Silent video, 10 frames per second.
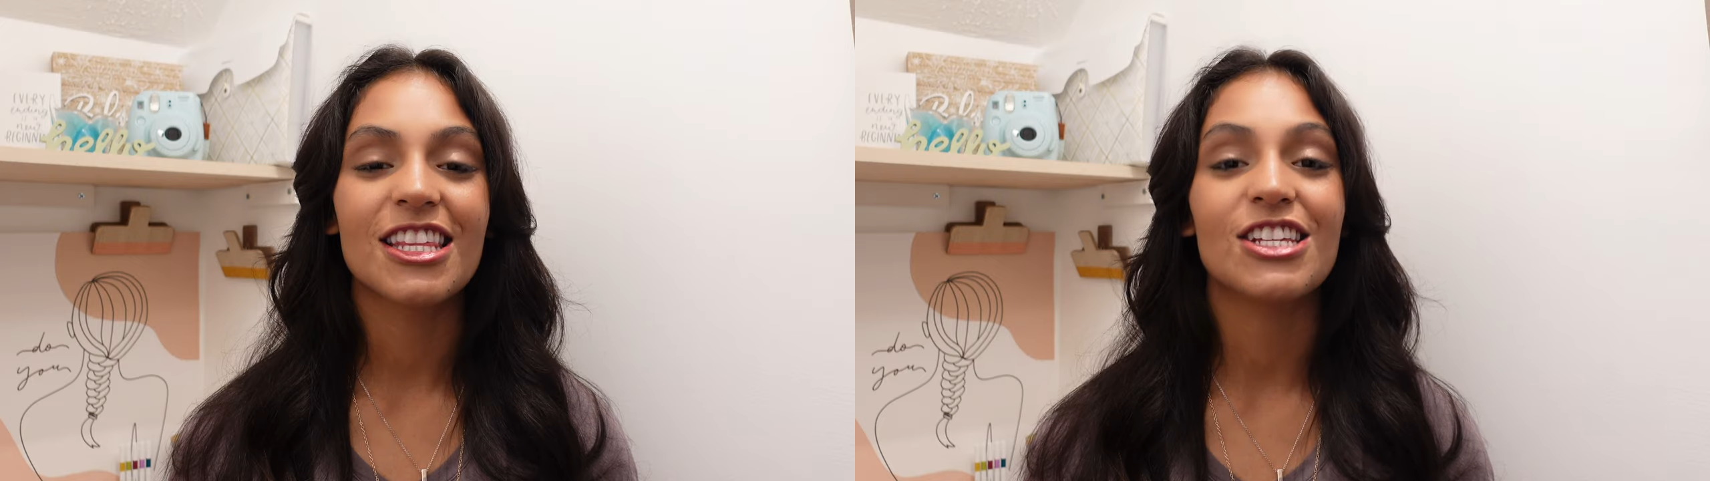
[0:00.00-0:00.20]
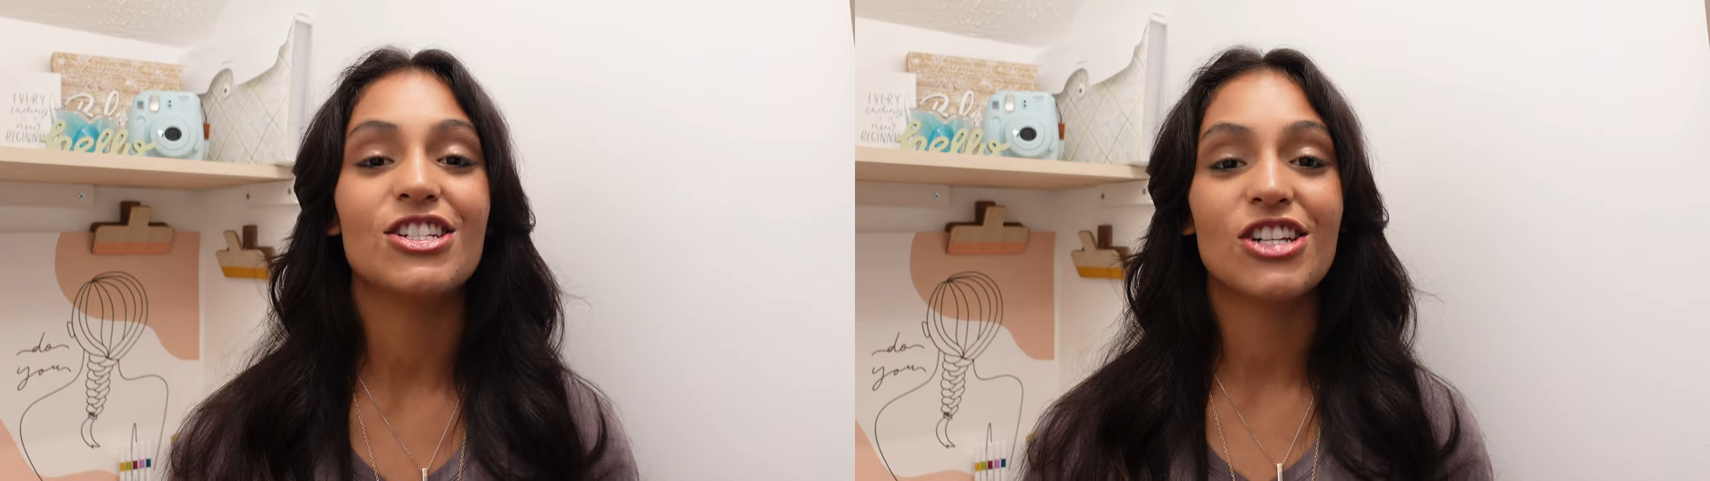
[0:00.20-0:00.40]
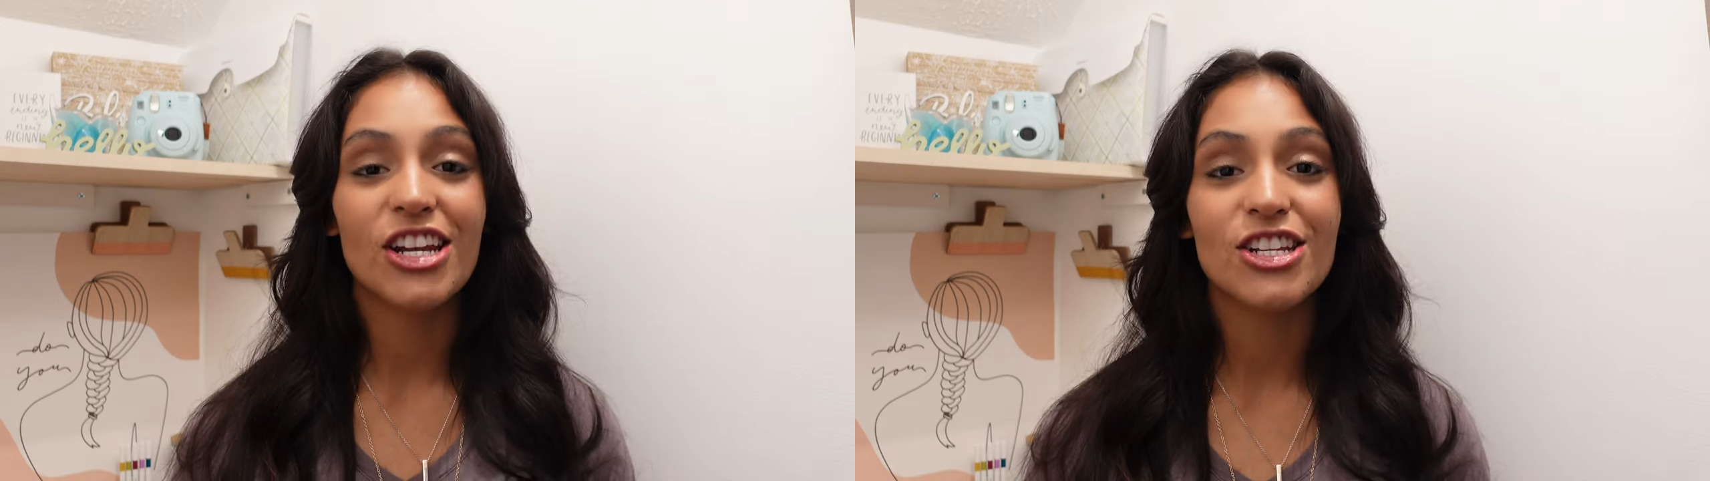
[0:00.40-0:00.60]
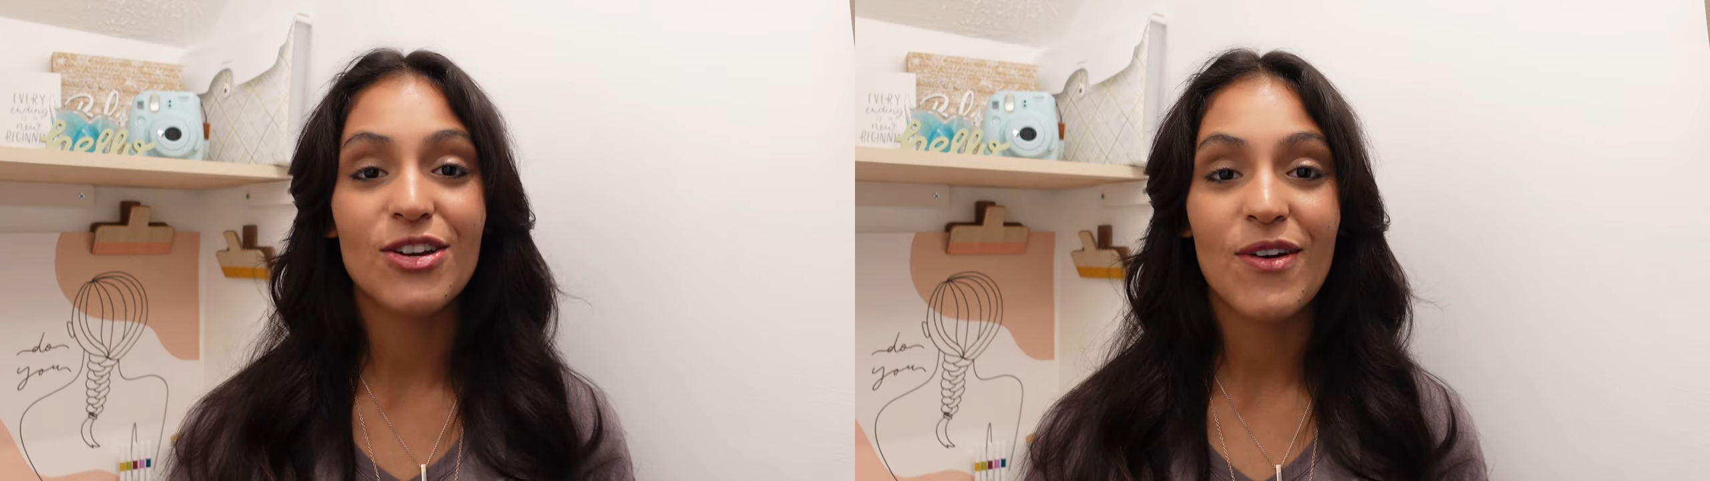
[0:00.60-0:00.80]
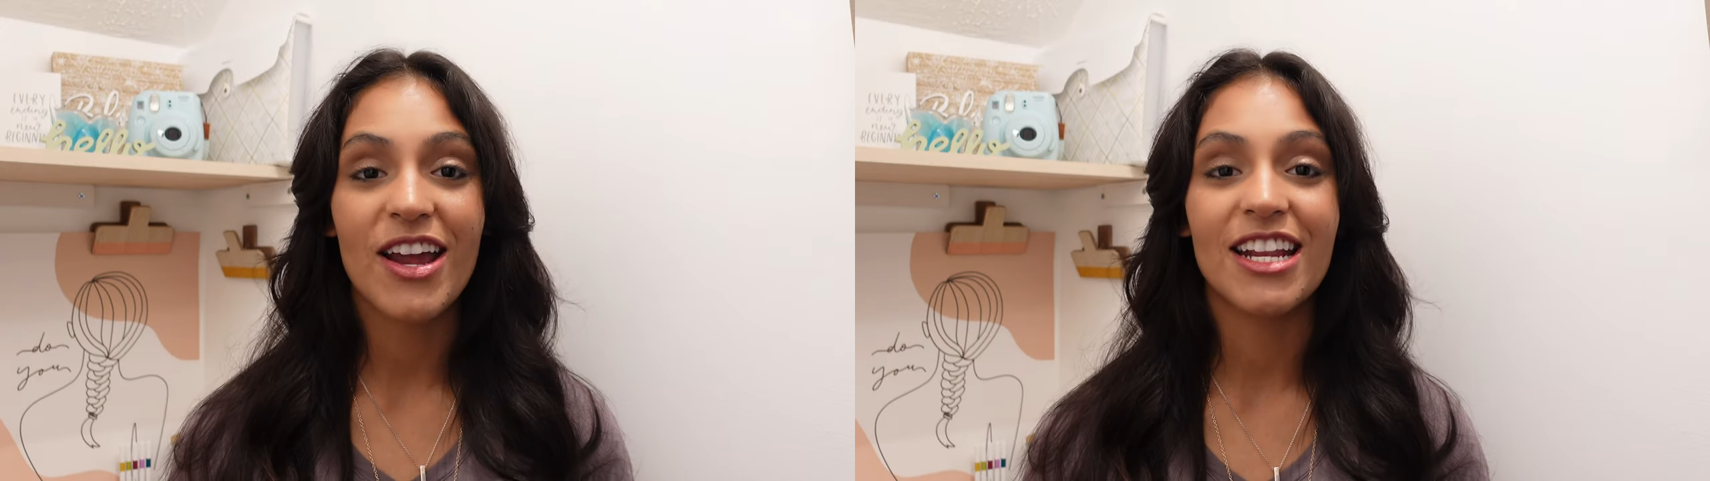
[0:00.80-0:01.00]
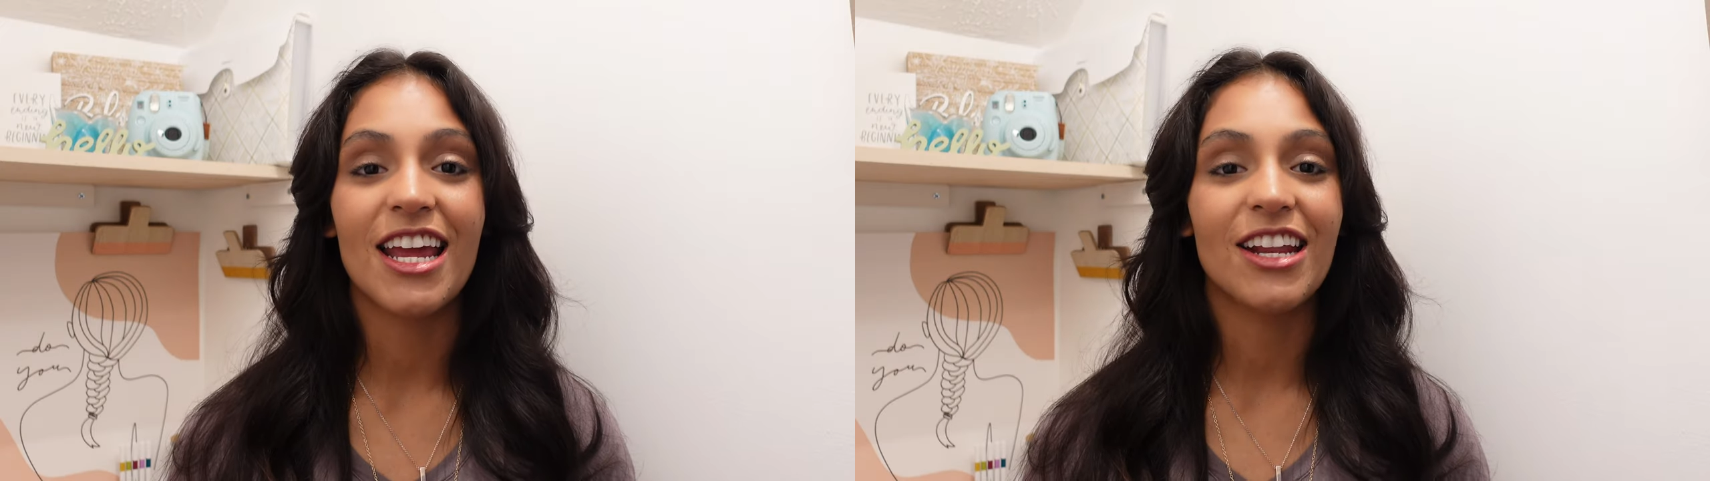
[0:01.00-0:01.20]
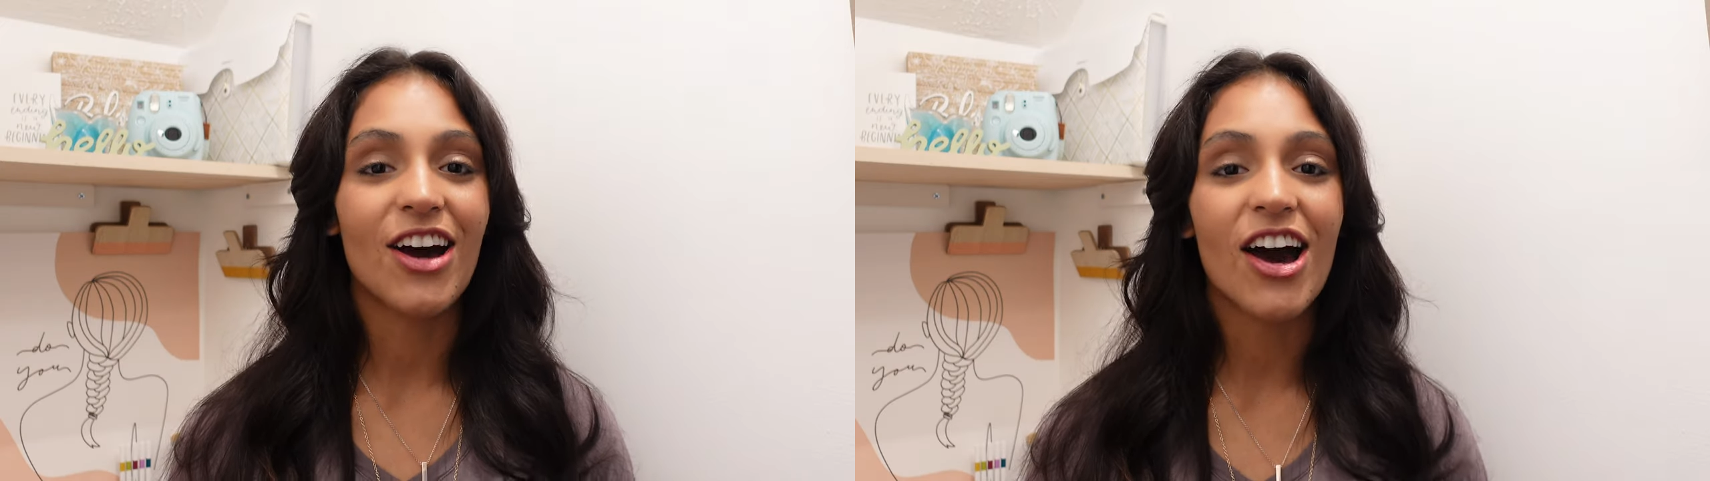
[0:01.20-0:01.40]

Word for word: the genuine and